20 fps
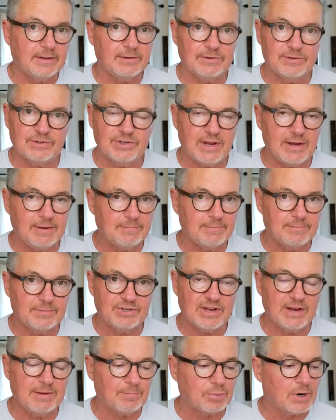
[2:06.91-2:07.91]

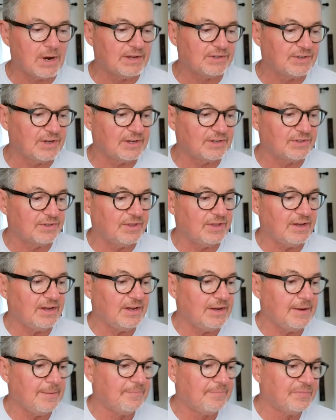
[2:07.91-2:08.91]
Same process.
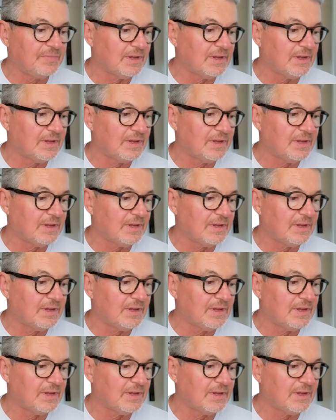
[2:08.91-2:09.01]
The